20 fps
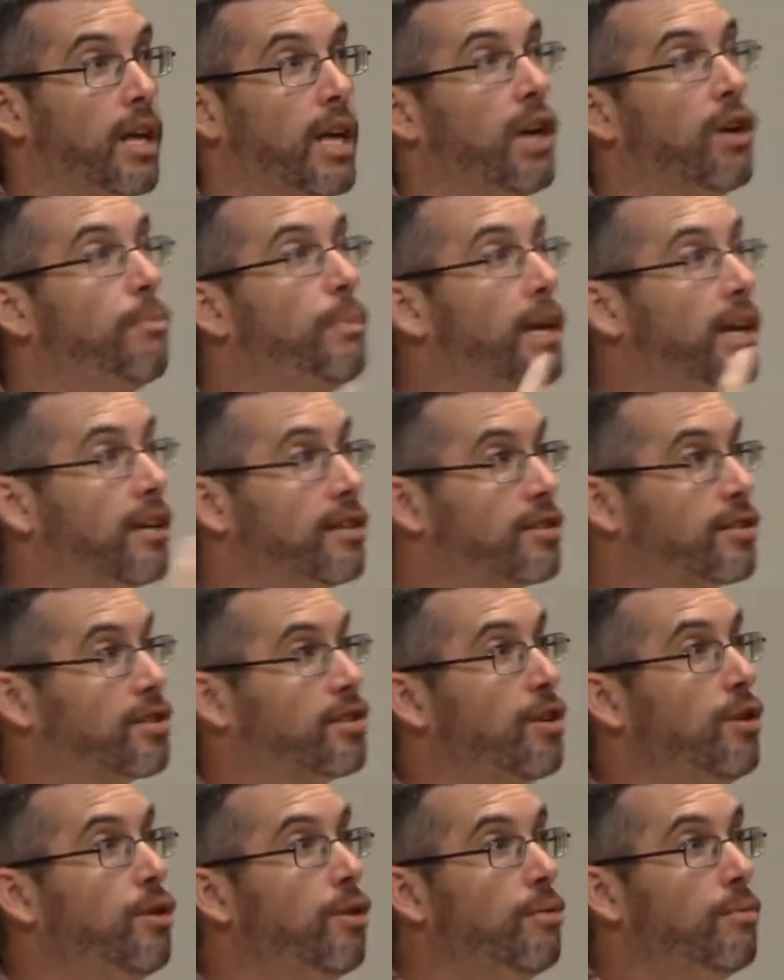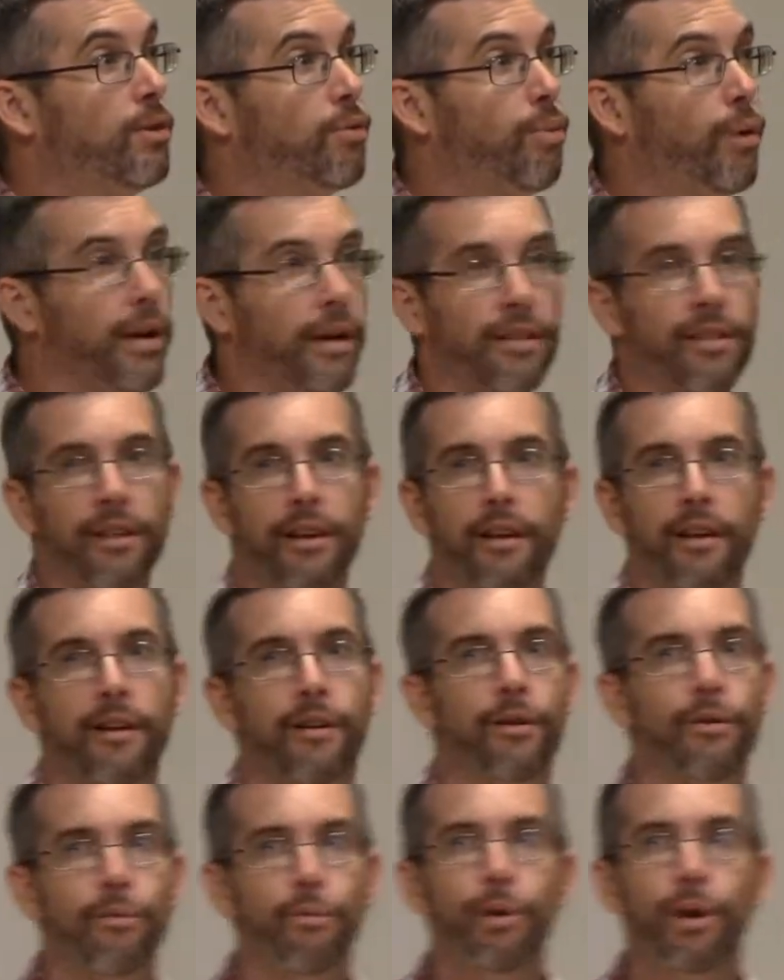It'd be consumed with,
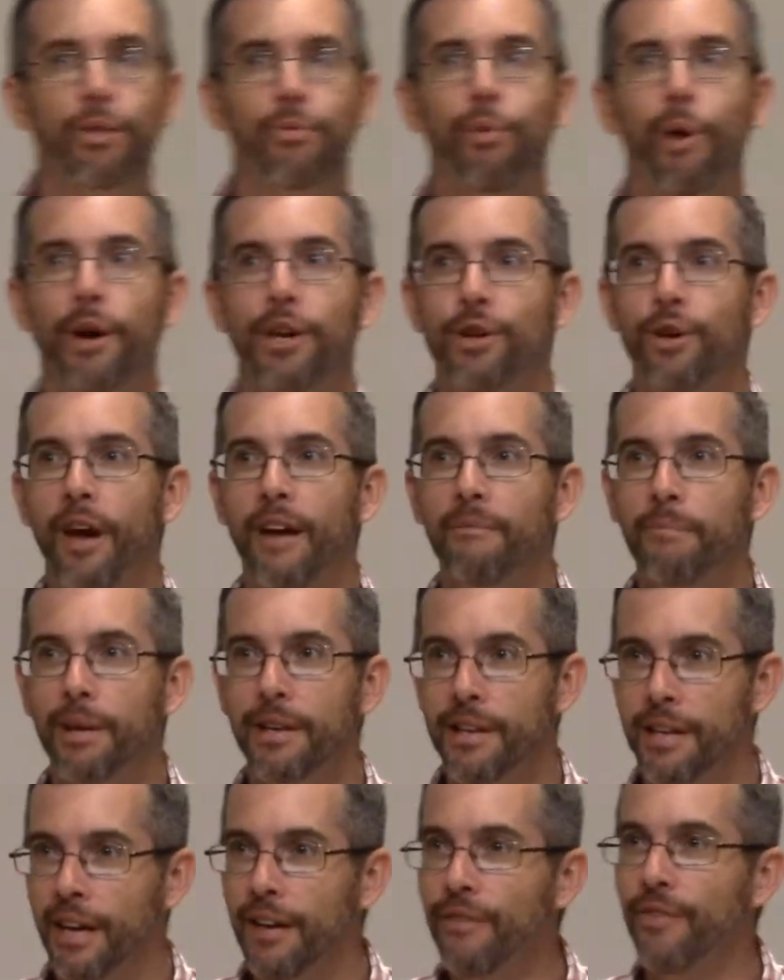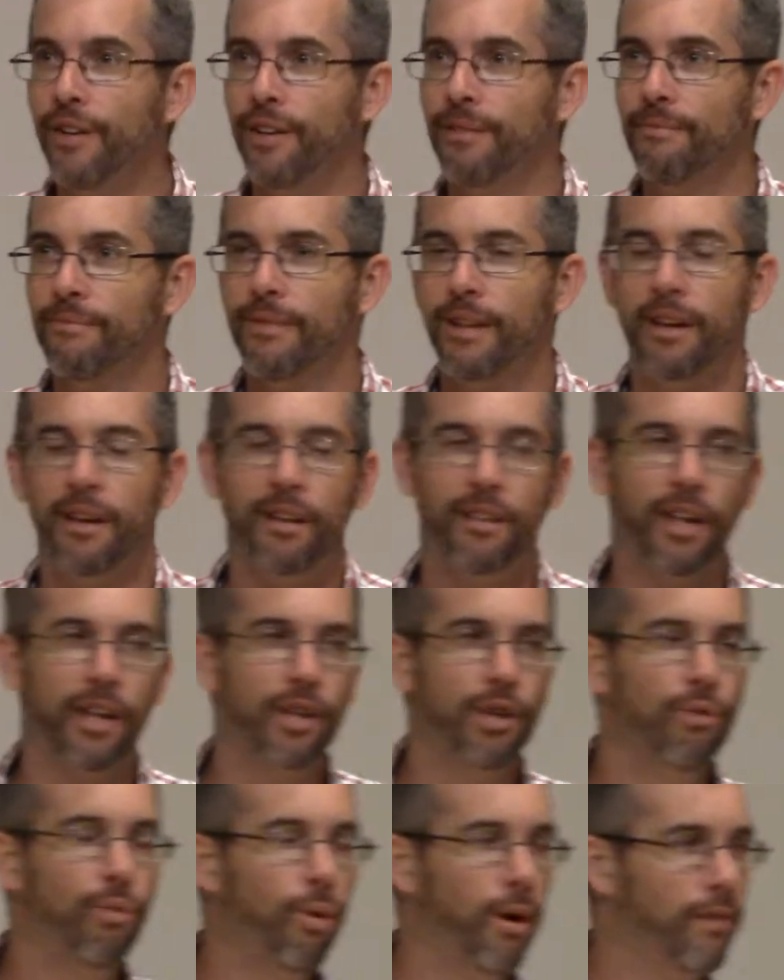with what you had been given, that
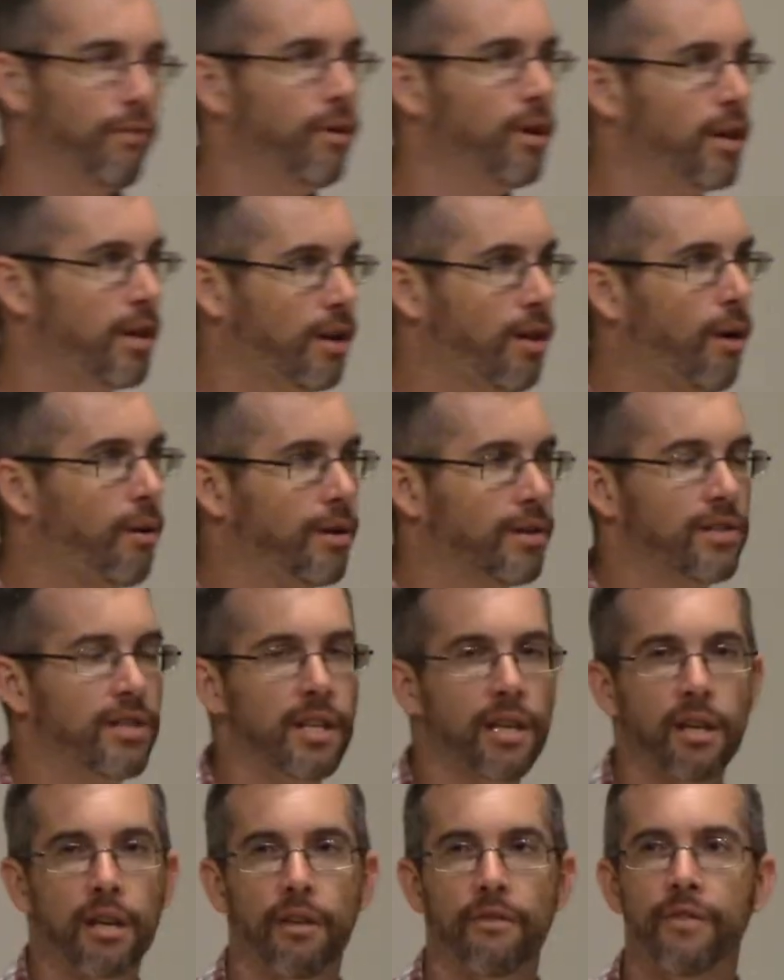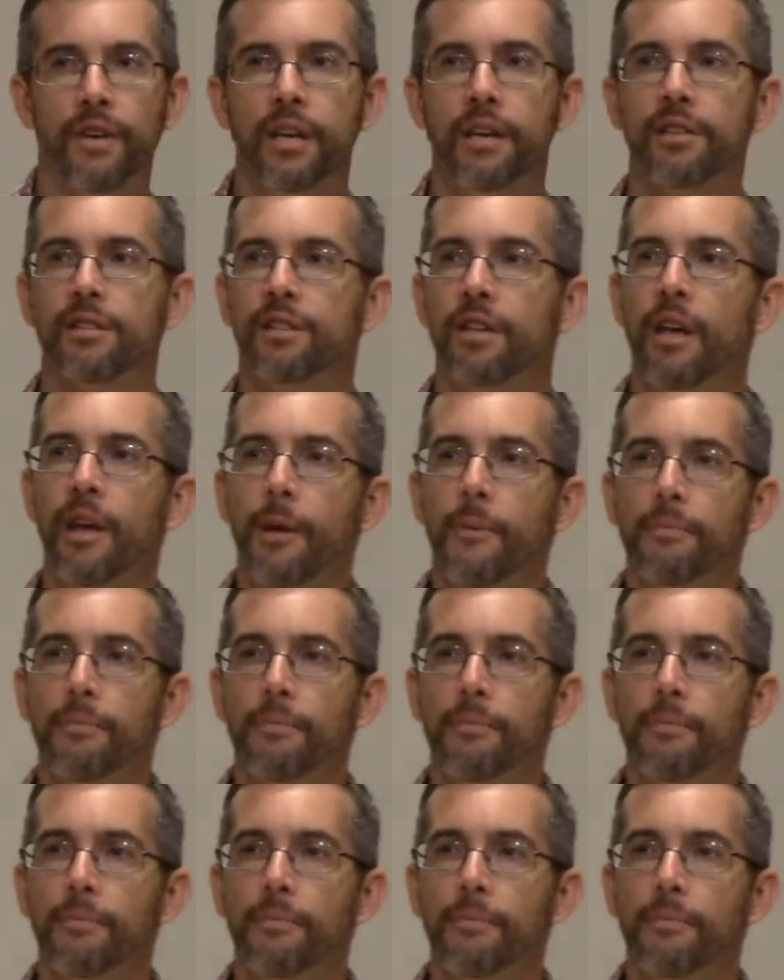you wouldn't really notice the inconvenience.